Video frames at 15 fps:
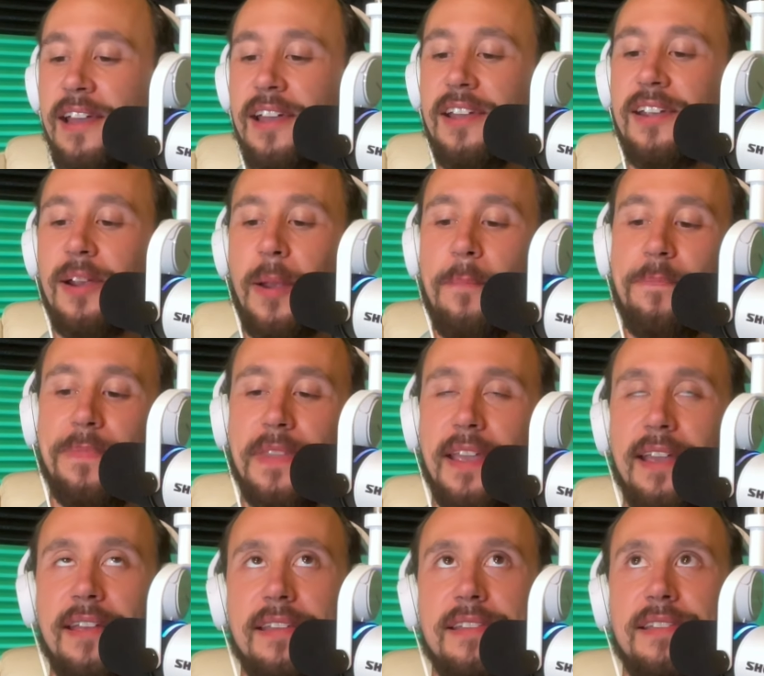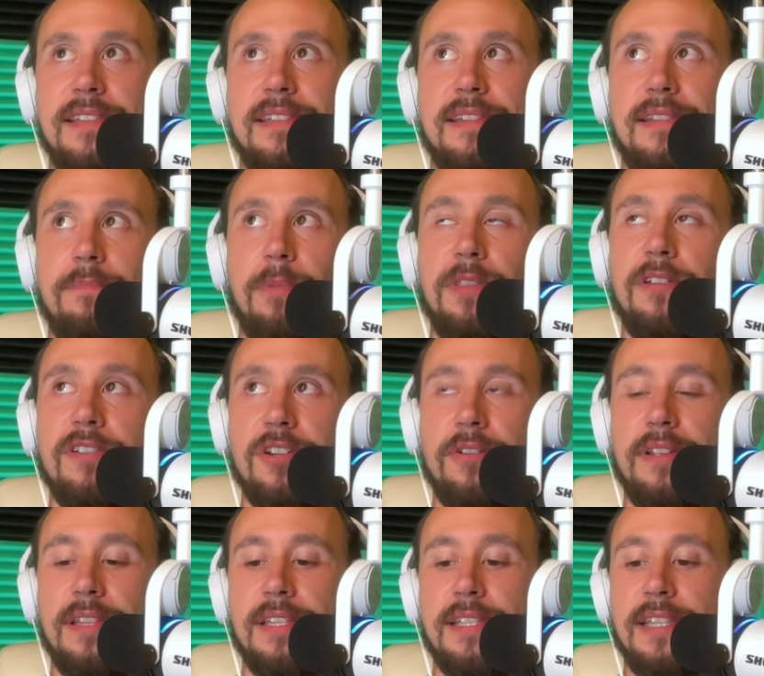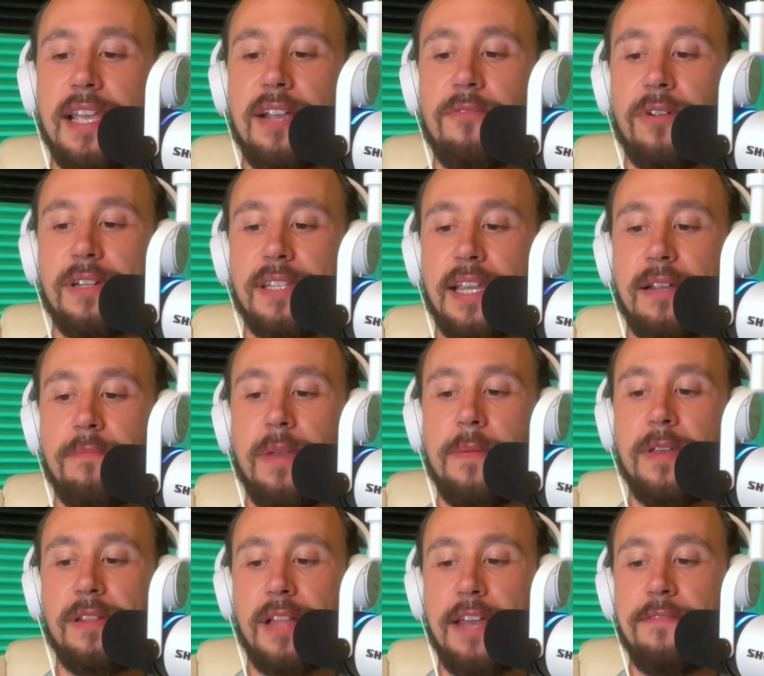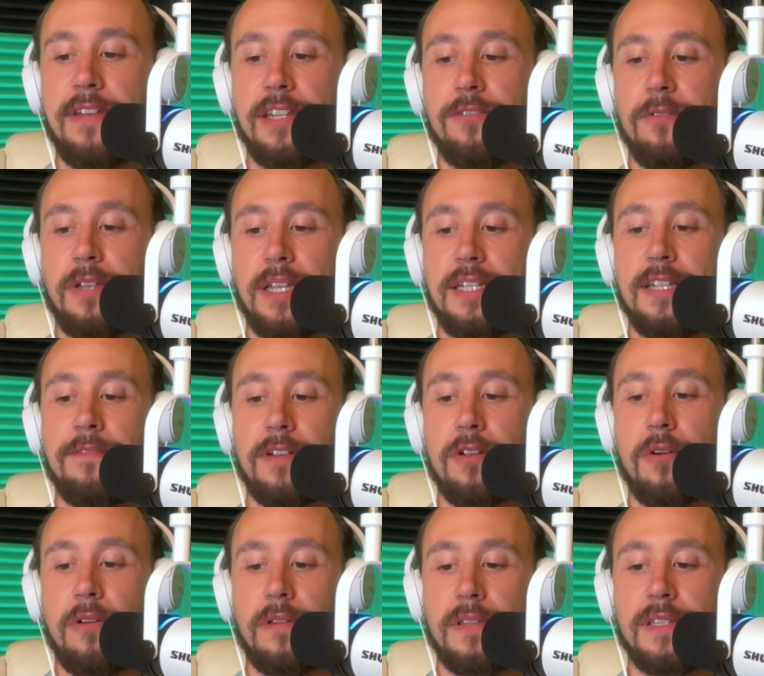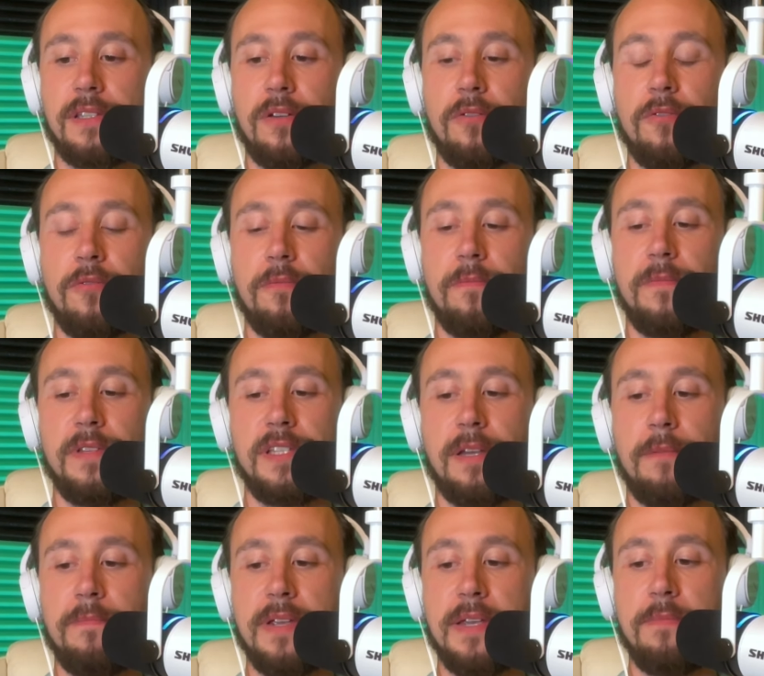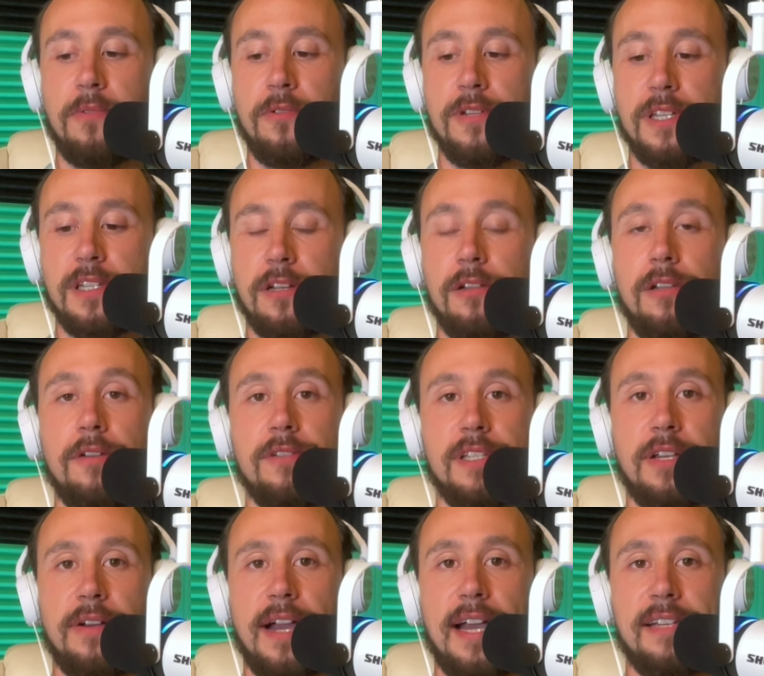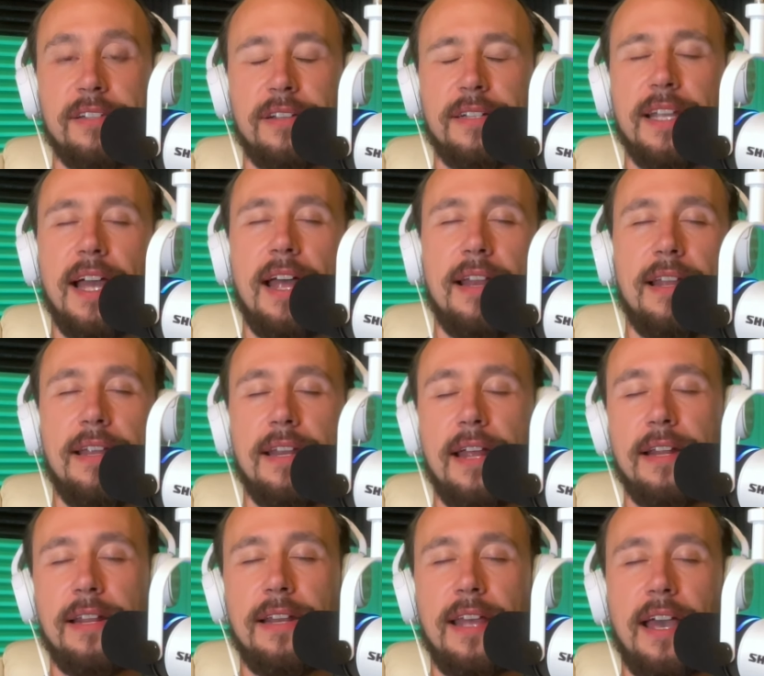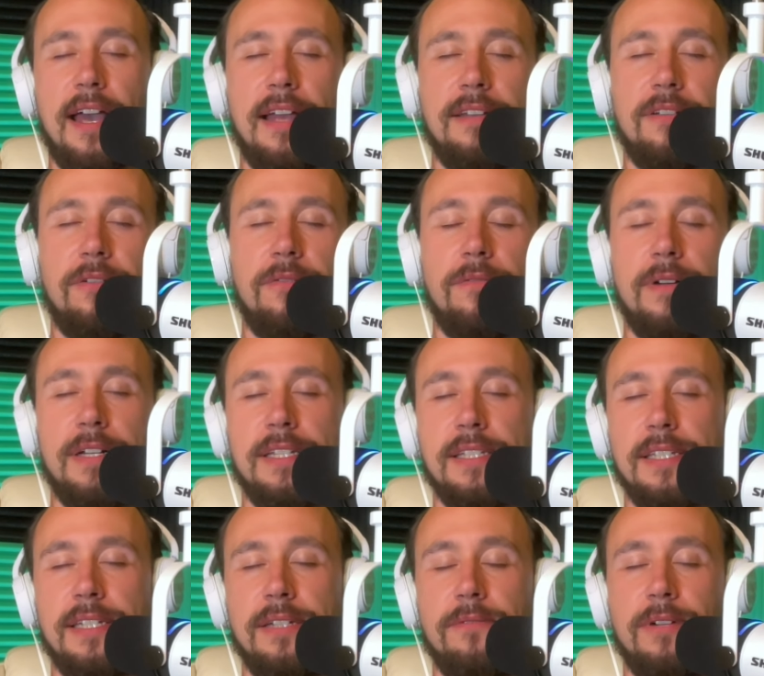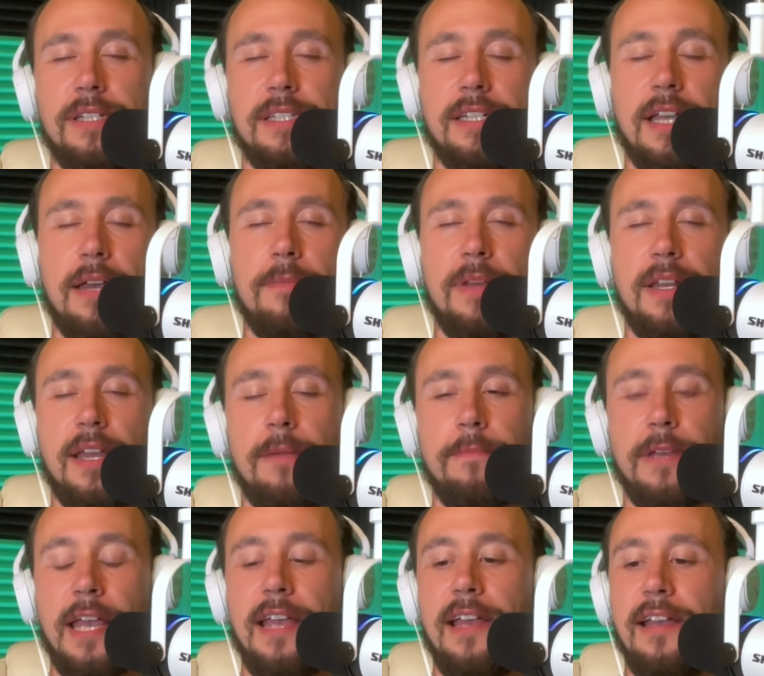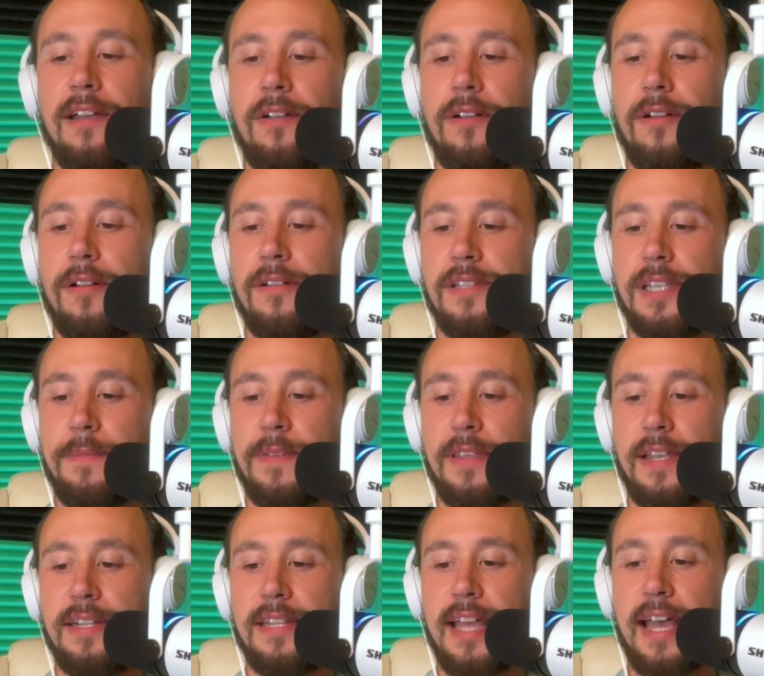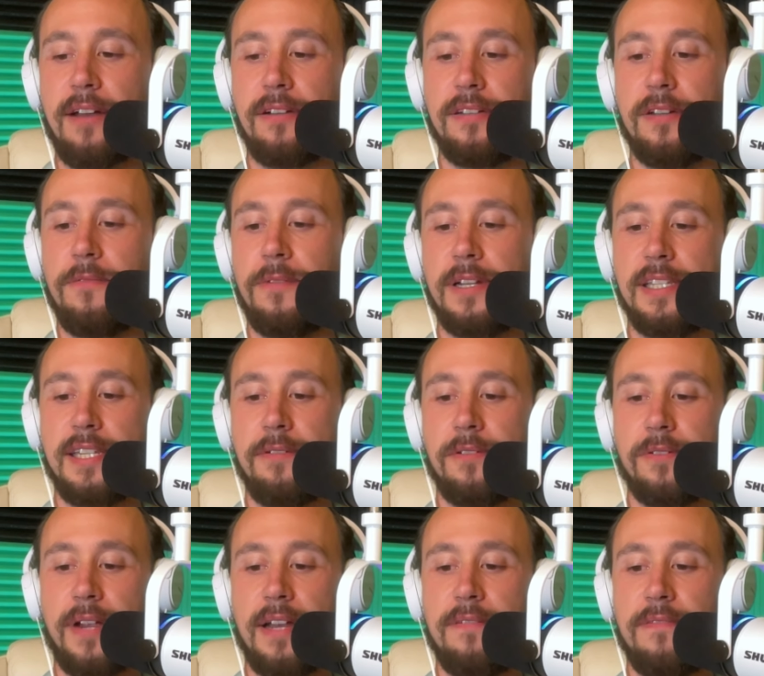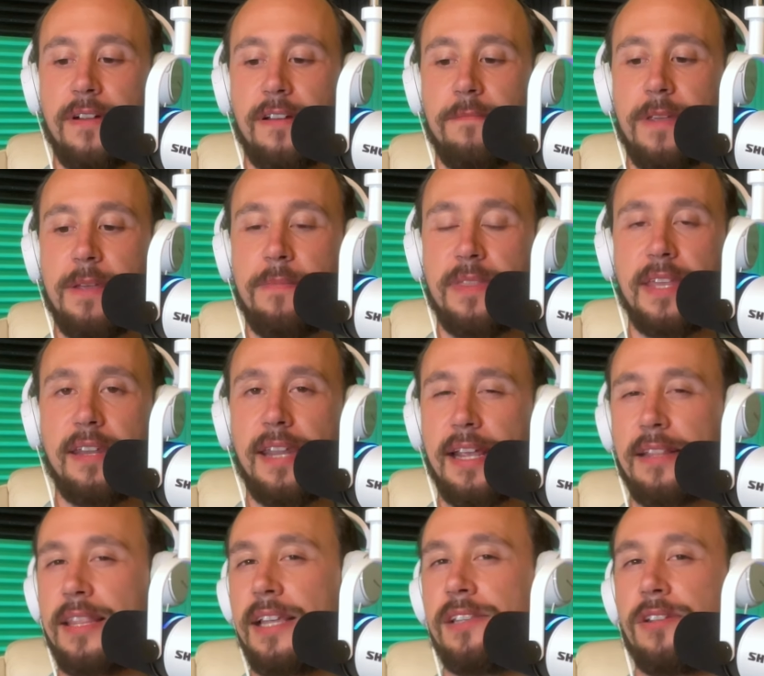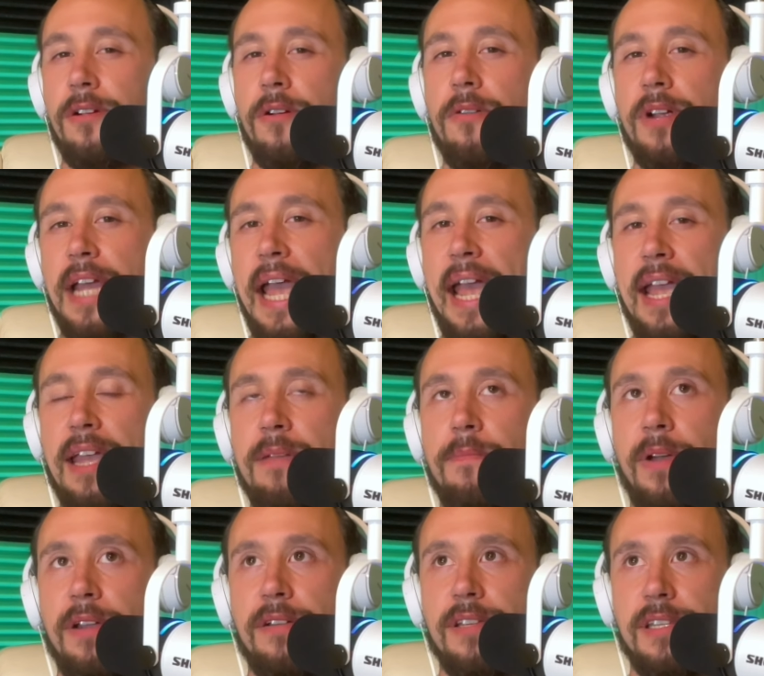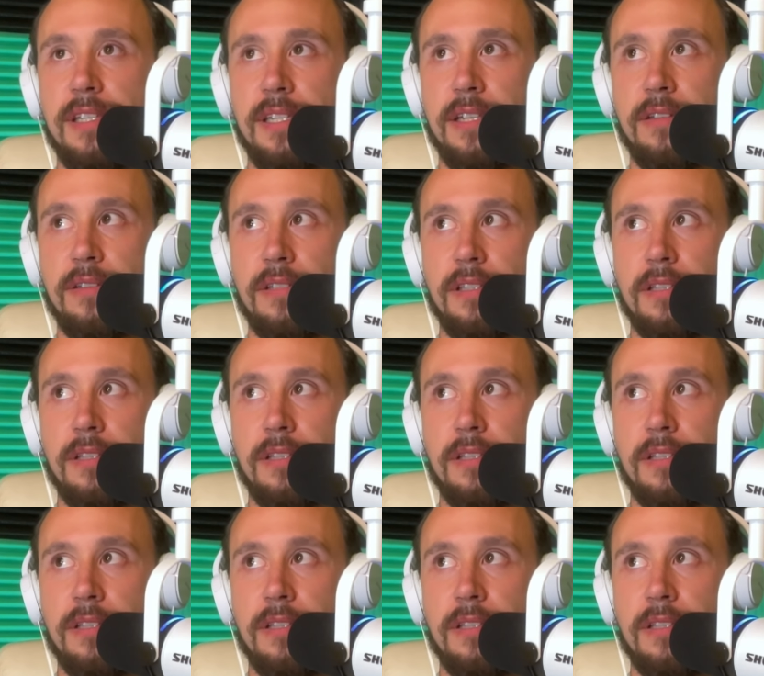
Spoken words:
here. And but they're showing this thing where it's like maybe life gets really difficult, so some people just close their eyes, like, "Nah, nah, nah, nah, nah, I don't wanna see what's coming up," or something like that, or, "Don't wanna see what's right in front of me," but then, like, things are okay, but you're still